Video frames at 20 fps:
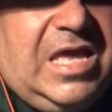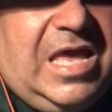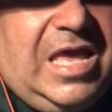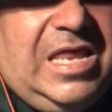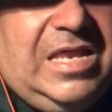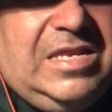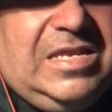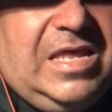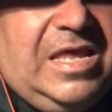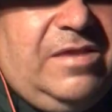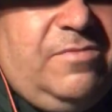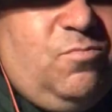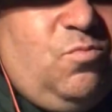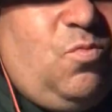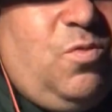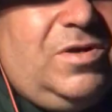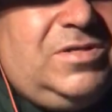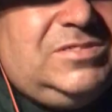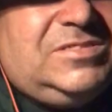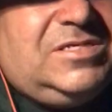And
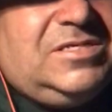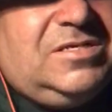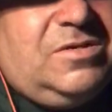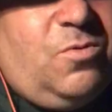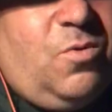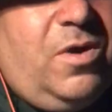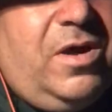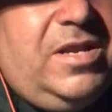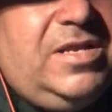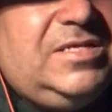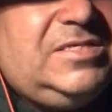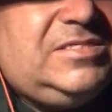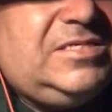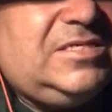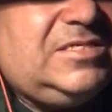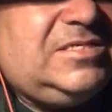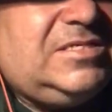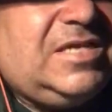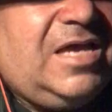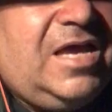what is
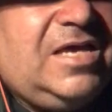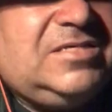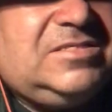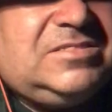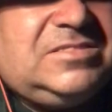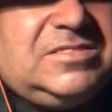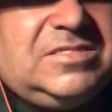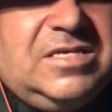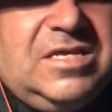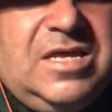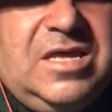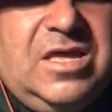success?